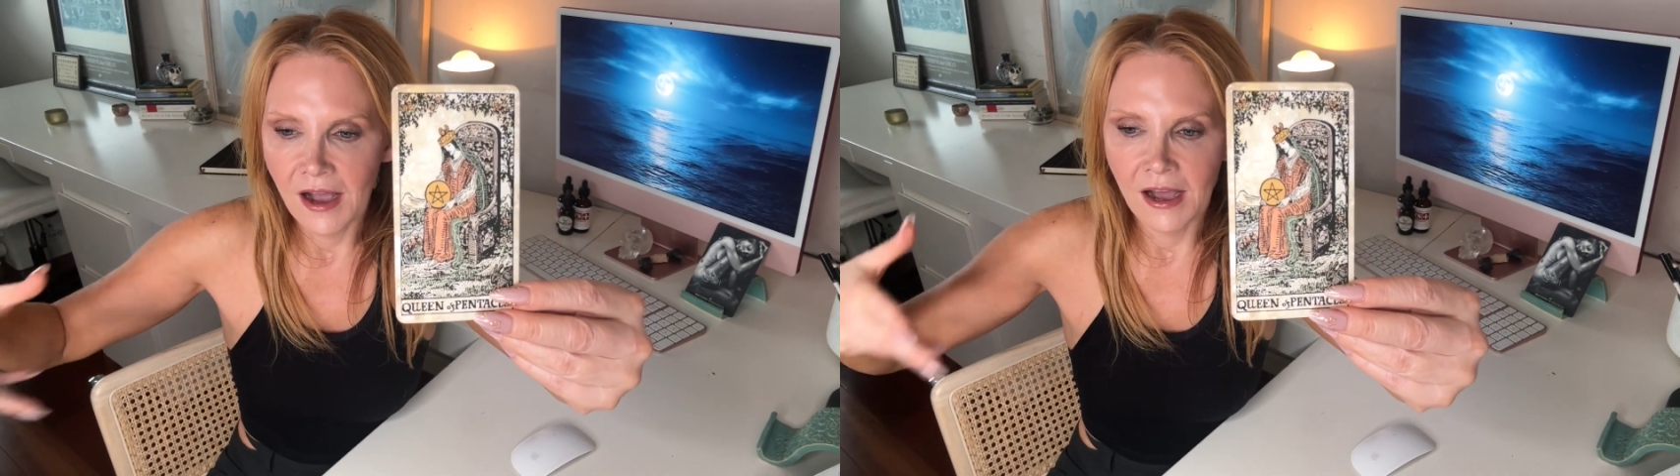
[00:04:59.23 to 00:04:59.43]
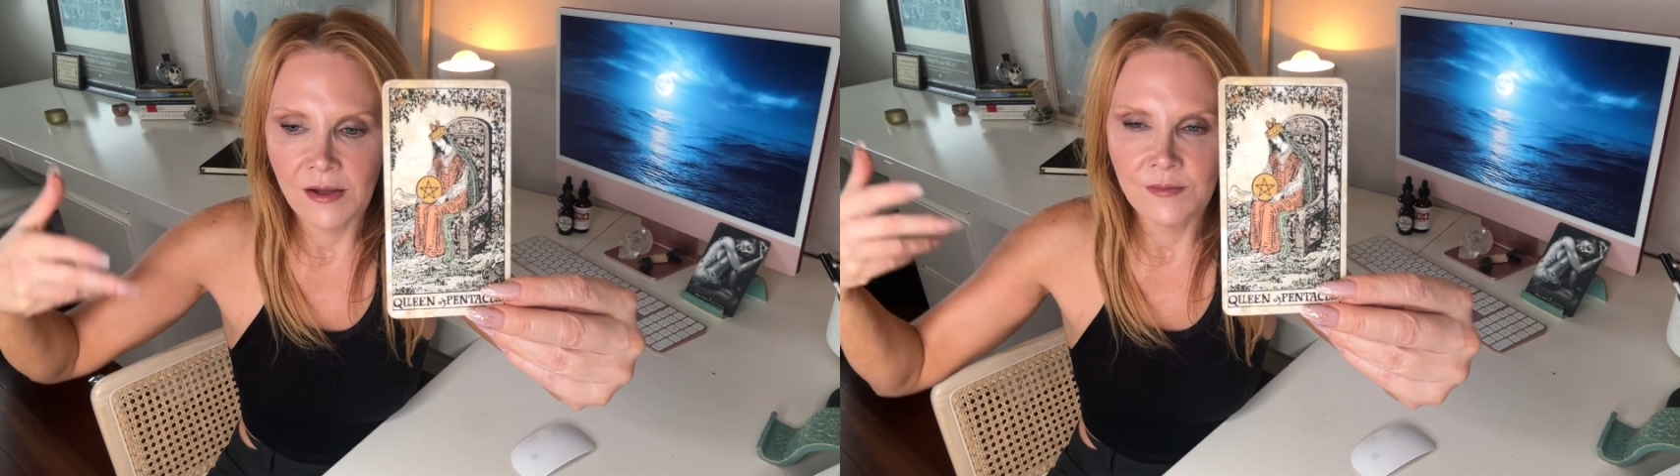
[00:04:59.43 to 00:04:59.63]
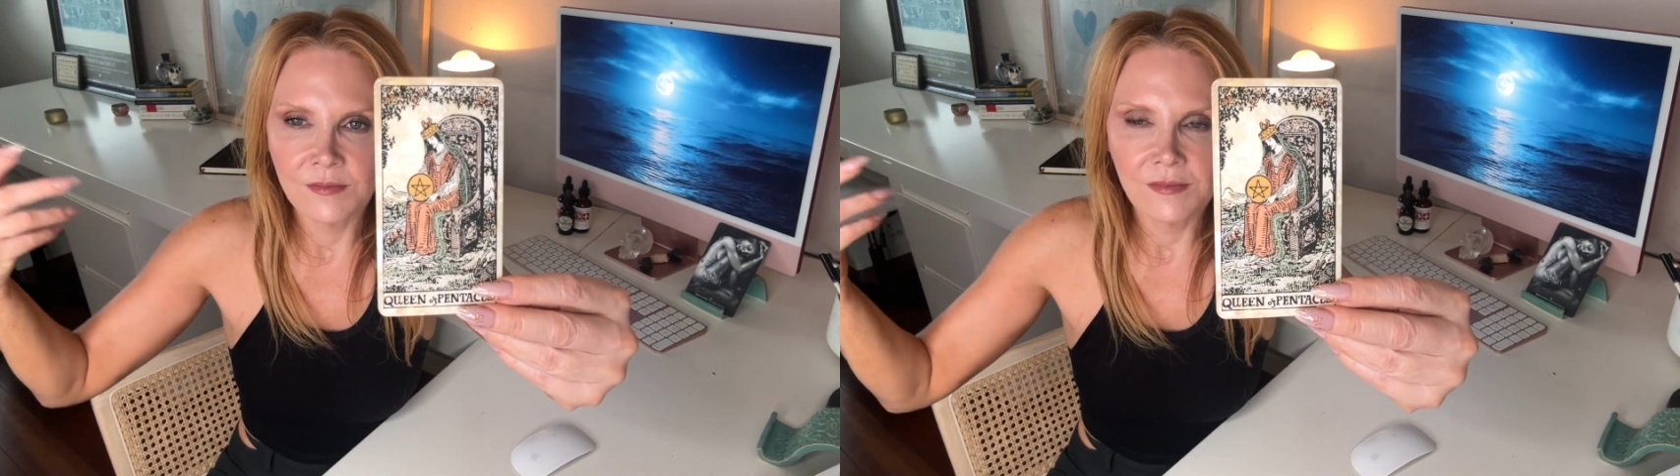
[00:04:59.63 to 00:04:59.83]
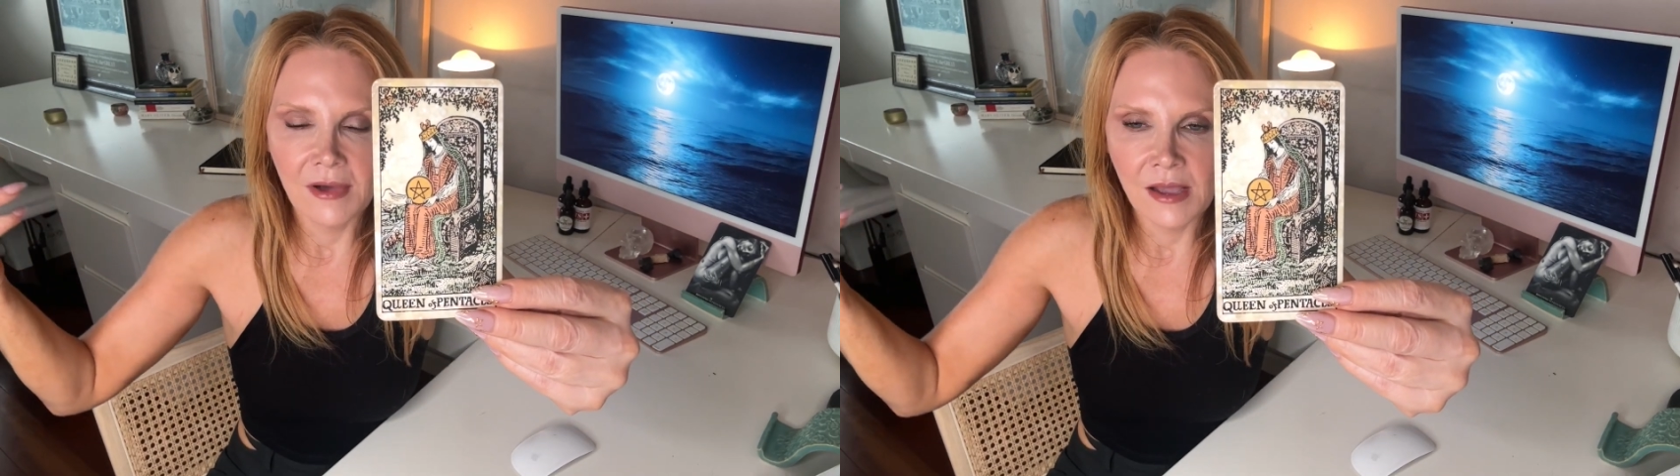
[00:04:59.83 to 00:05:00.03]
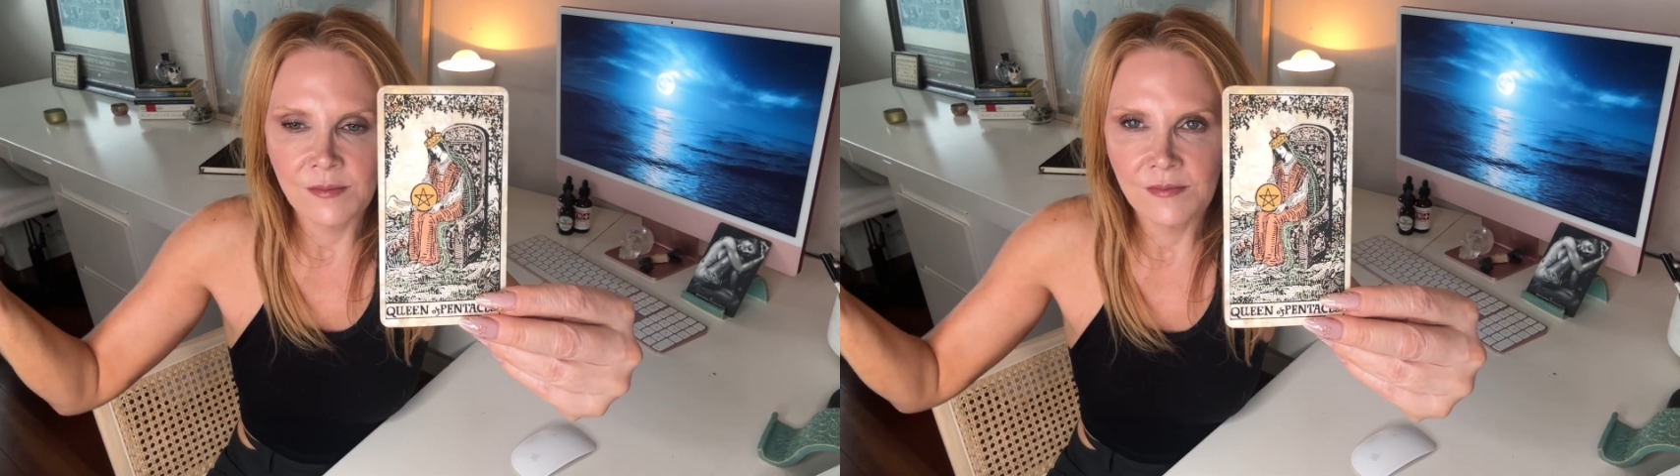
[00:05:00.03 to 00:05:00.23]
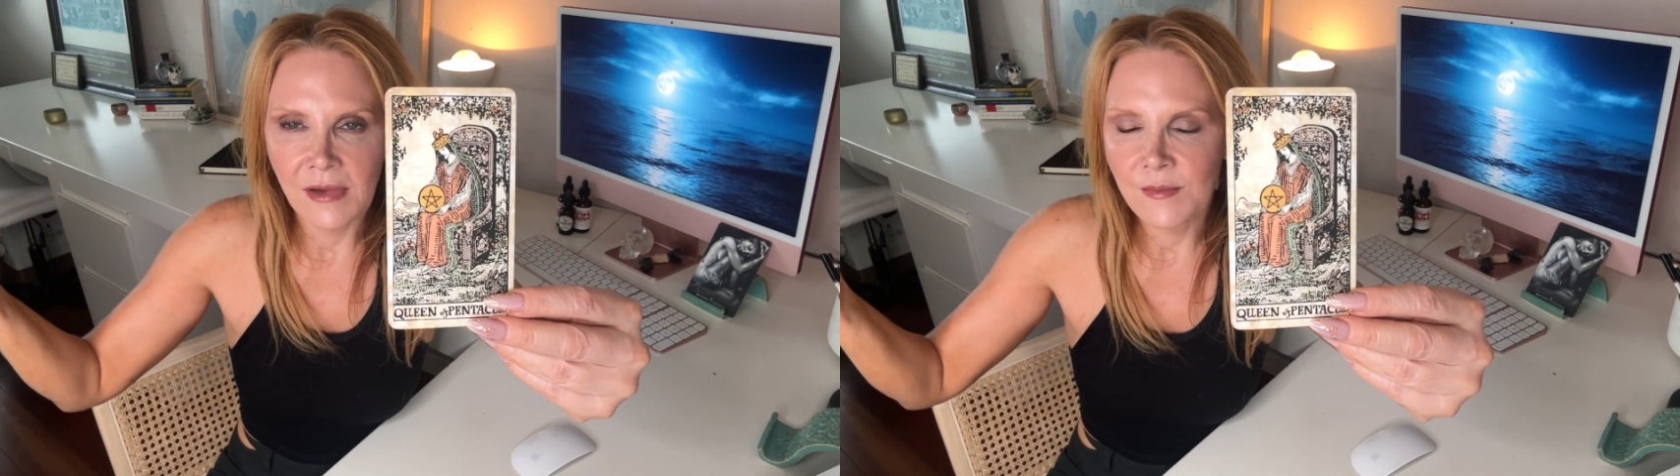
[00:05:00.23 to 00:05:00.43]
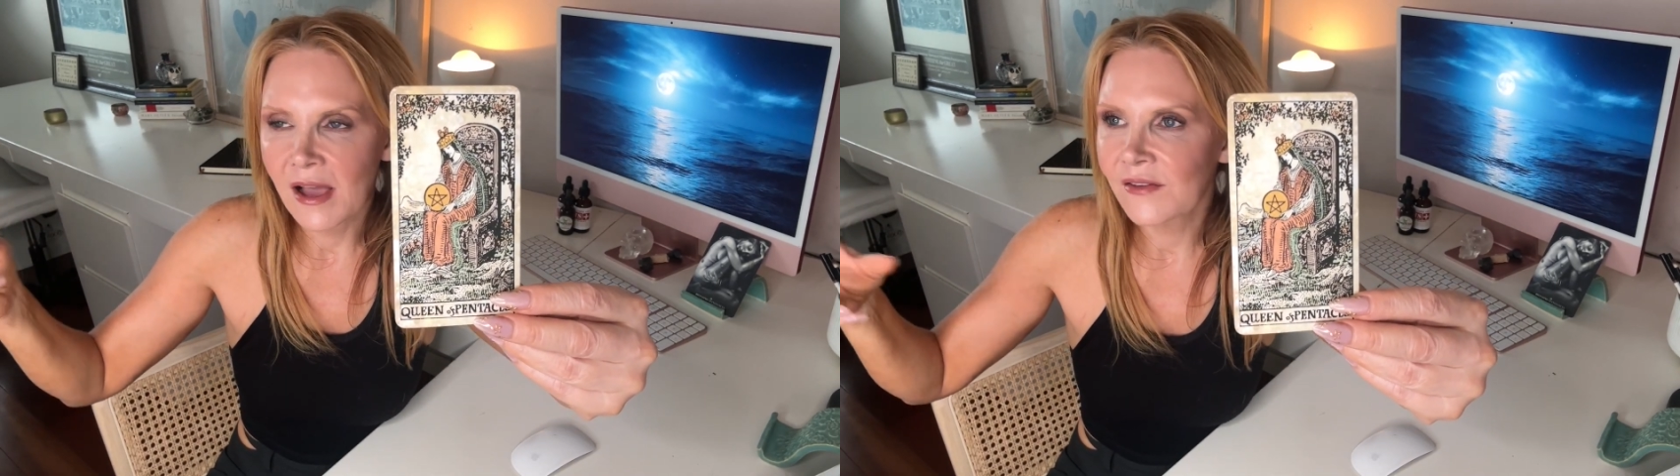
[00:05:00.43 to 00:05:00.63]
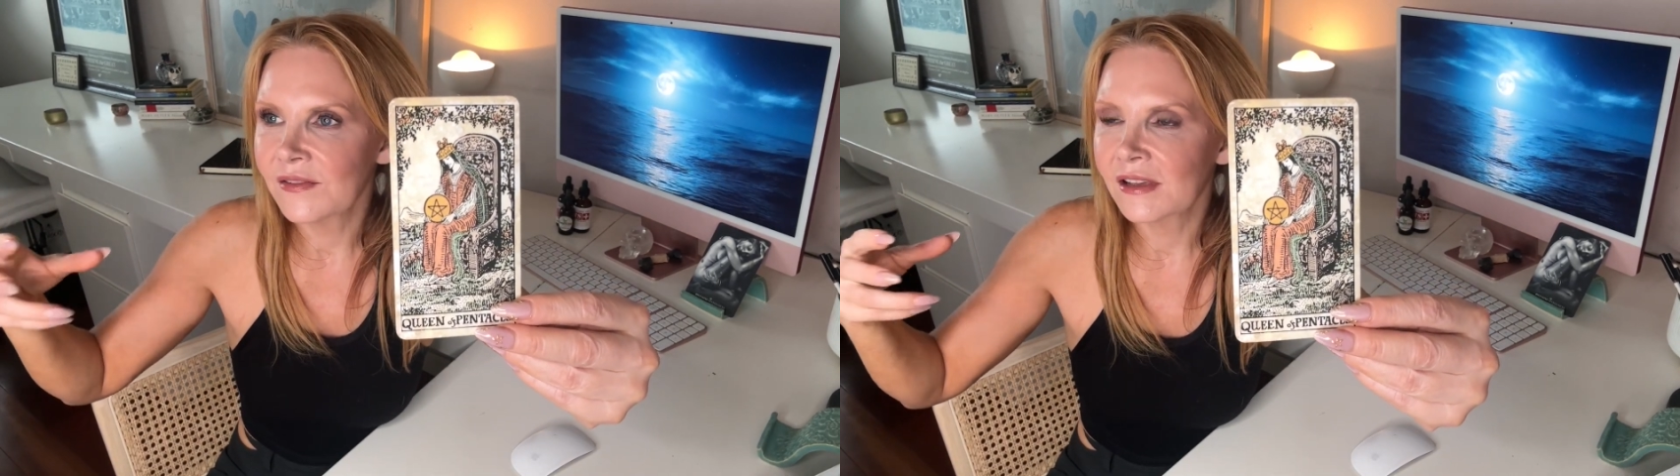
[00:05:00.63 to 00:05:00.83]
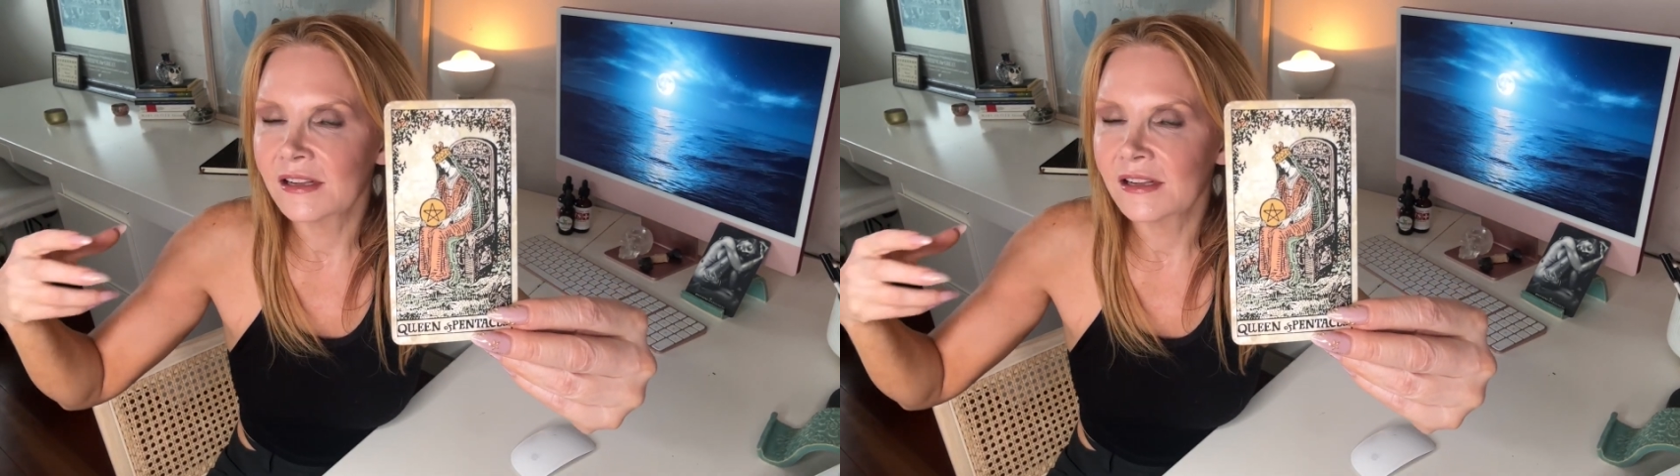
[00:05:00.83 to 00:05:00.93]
I'm having